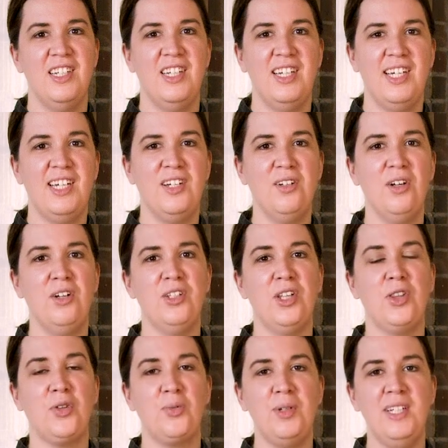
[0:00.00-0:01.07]
Here are
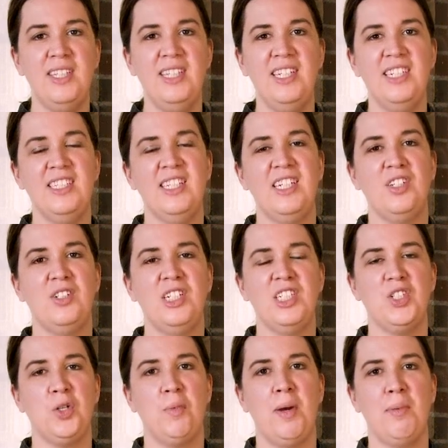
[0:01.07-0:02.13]
the three things that you
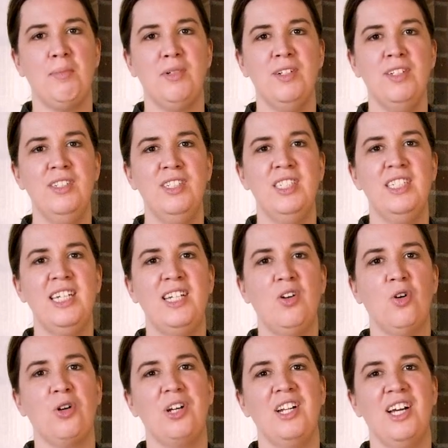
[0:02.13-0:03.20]
need to remember to stay
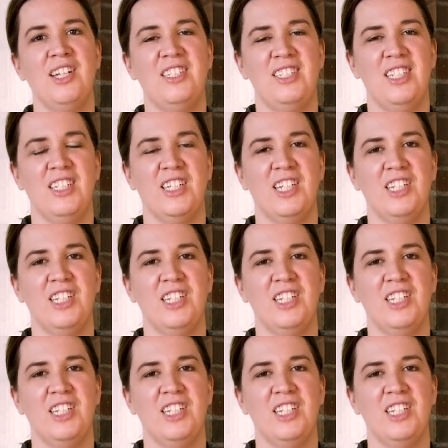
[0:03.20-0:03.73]
organized in the